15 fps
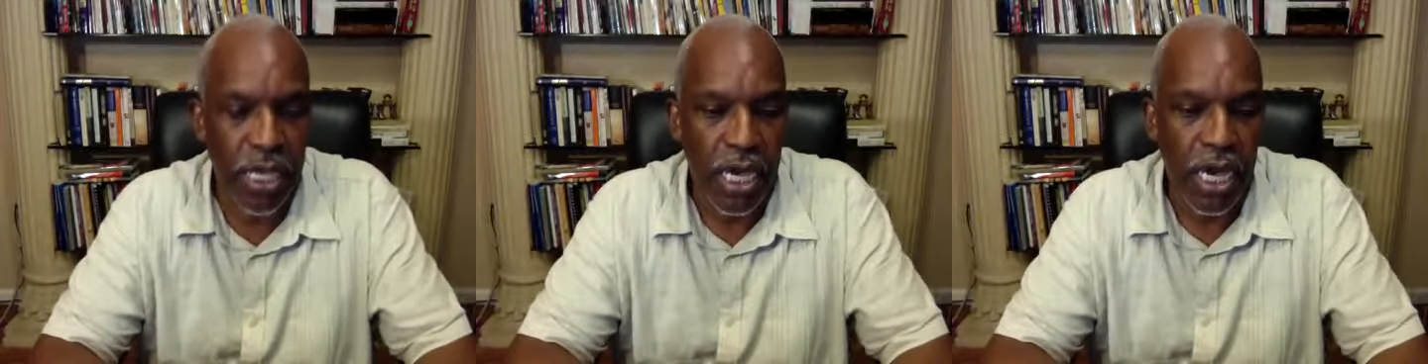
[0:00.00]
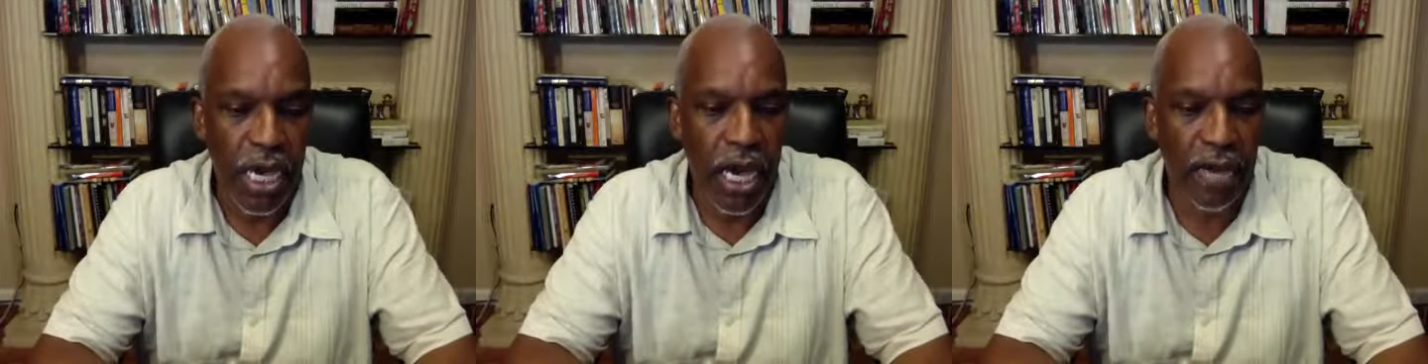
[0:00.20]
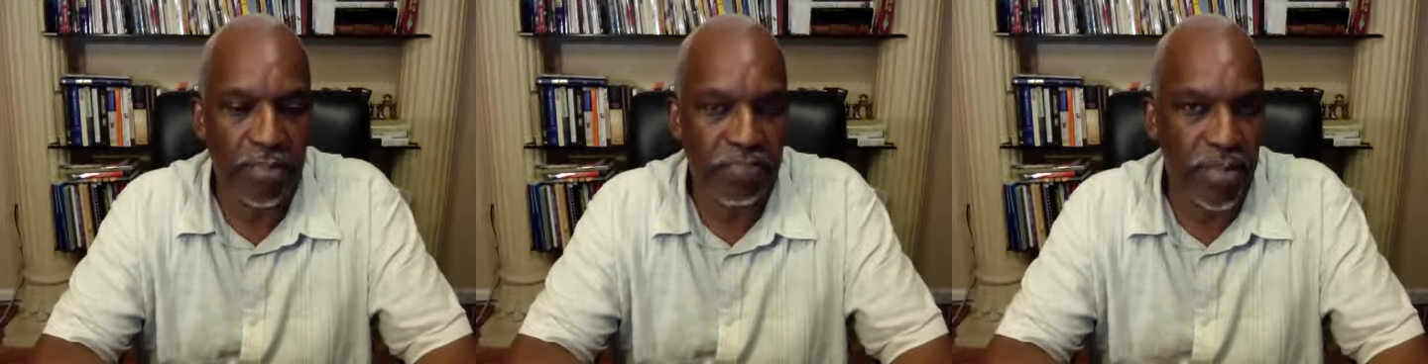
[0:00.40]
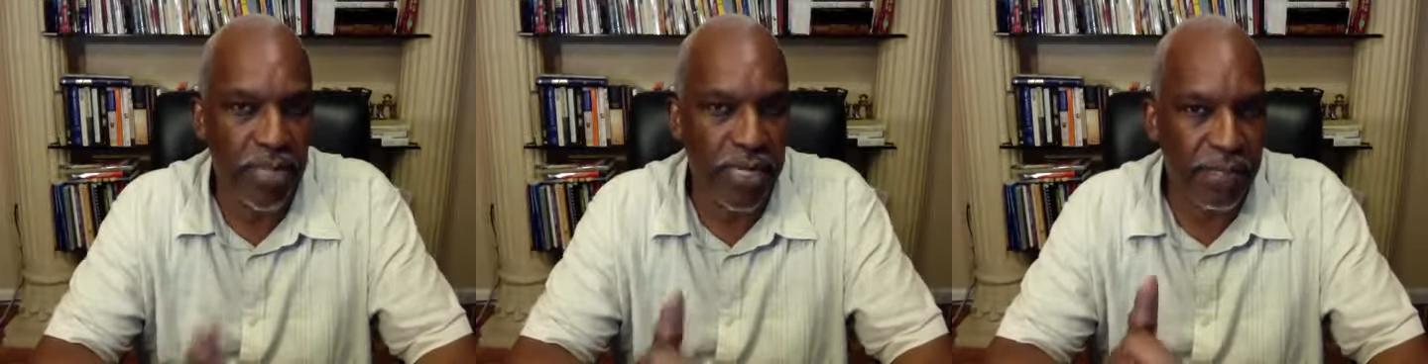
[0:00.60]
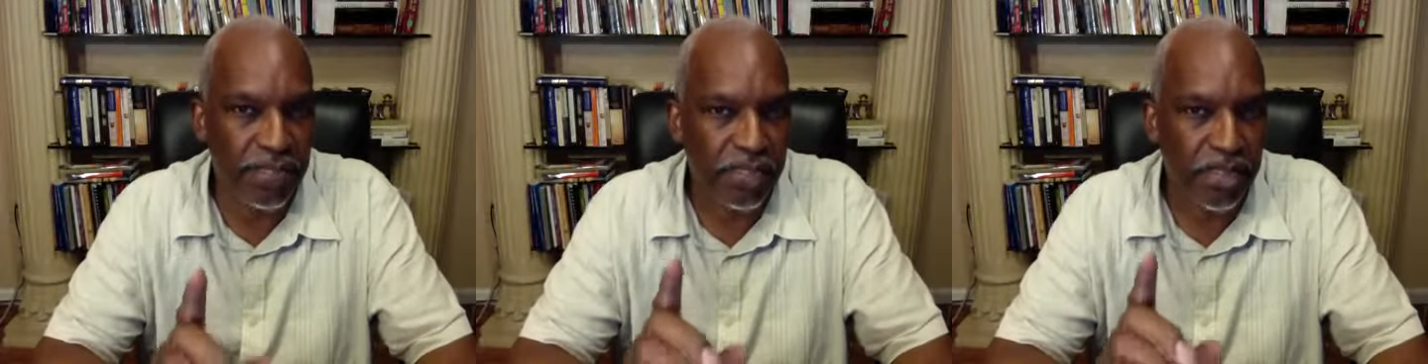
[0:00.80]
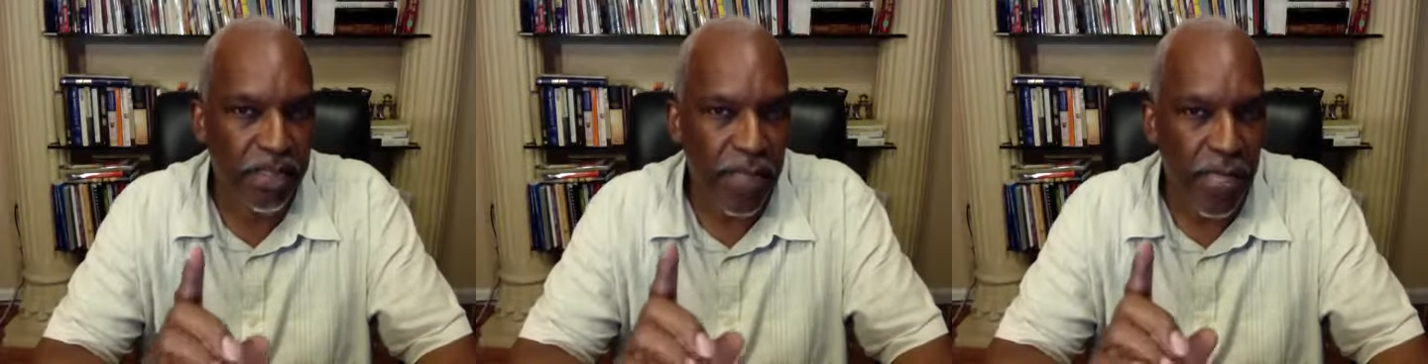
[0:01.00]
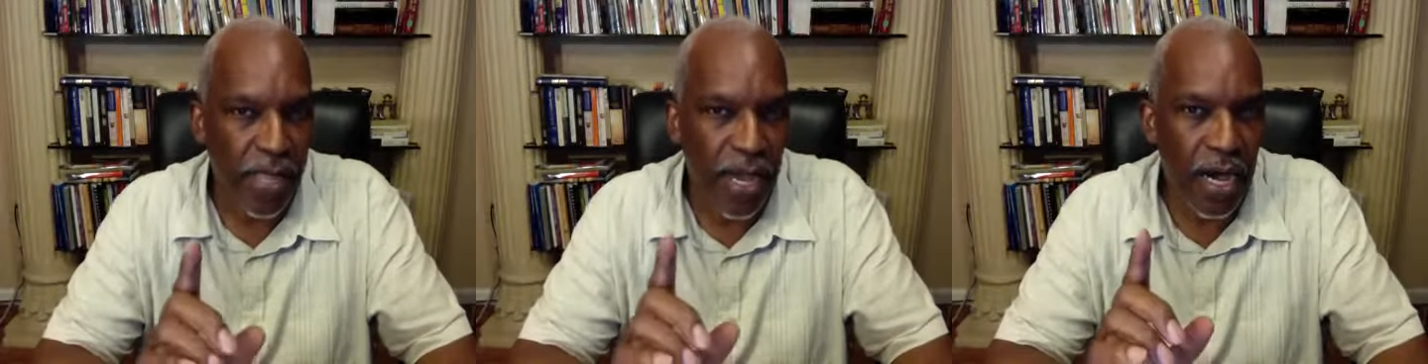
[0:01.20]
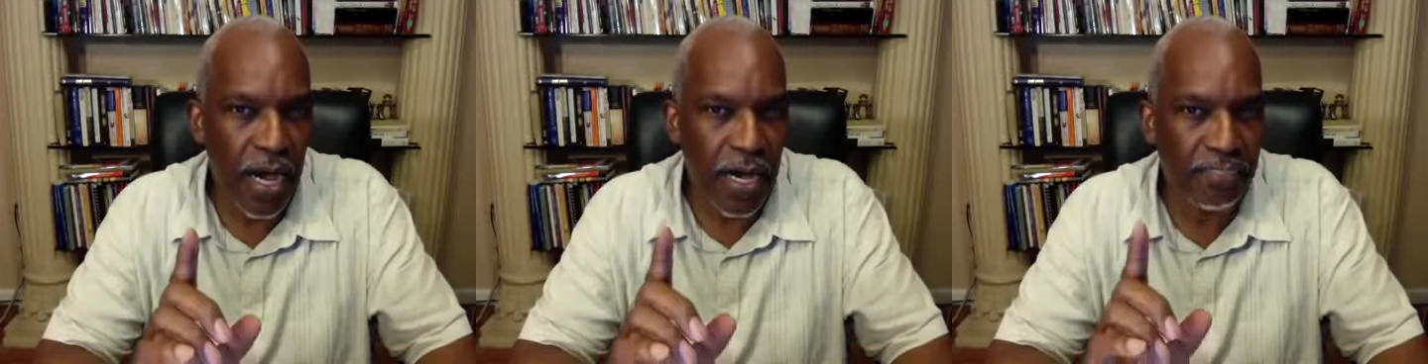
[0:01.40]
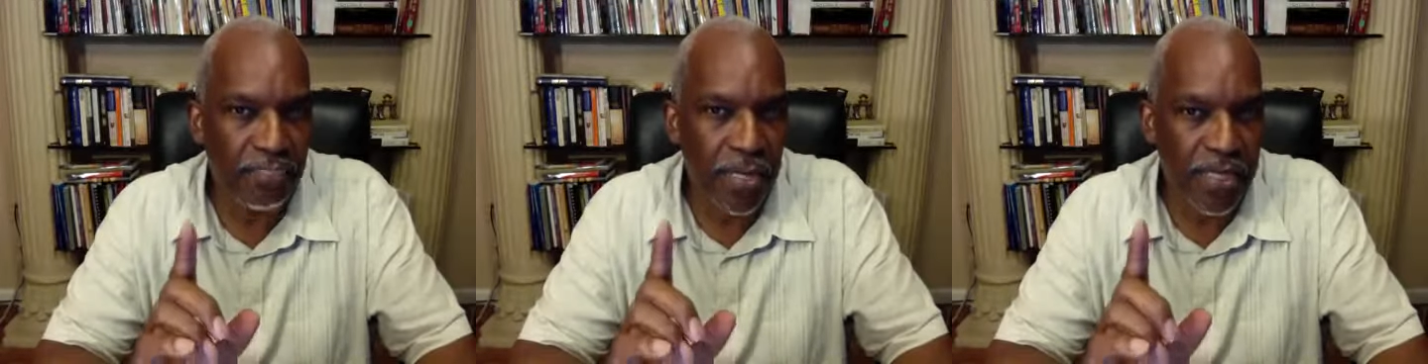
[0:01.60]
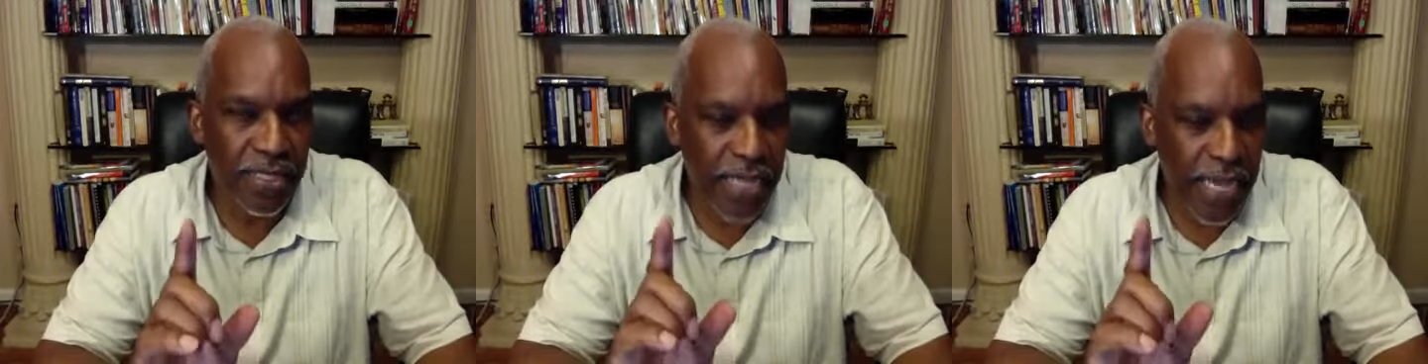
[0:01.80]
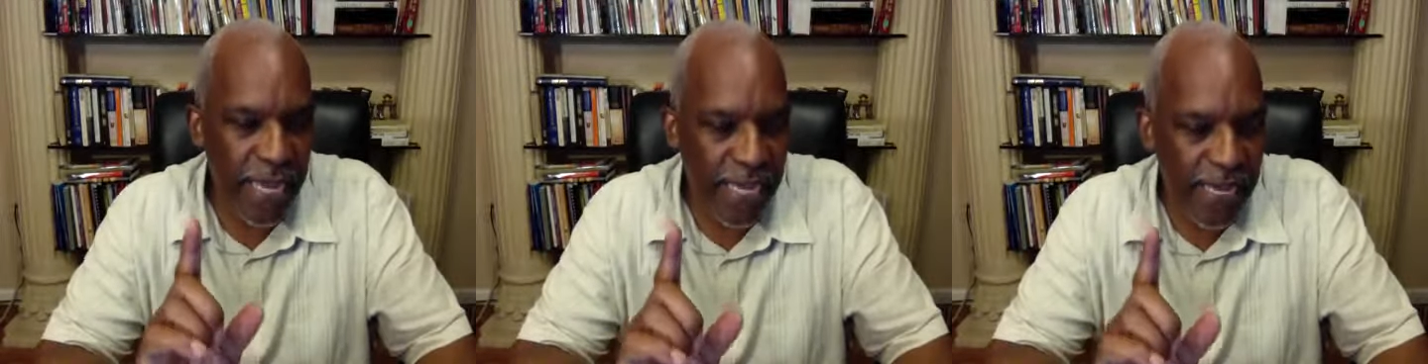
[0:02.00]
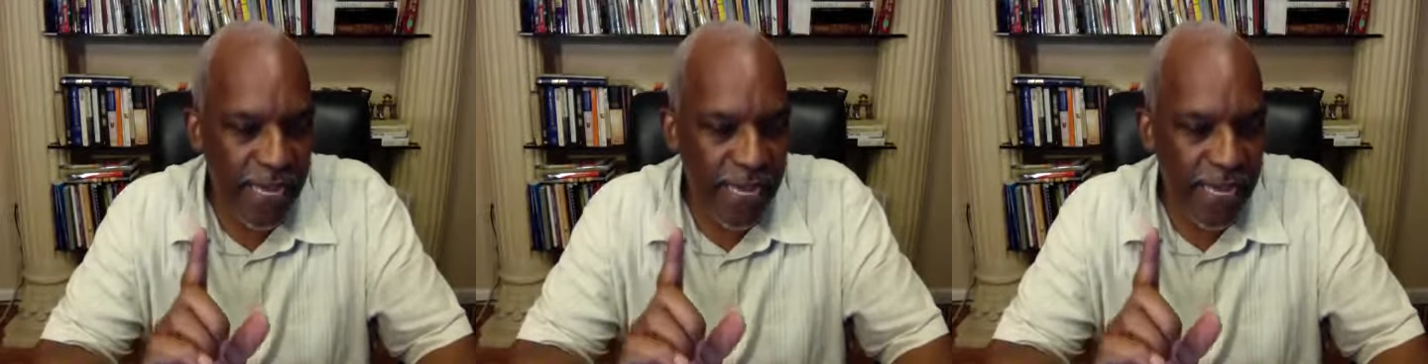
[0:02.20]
uh, but uh, but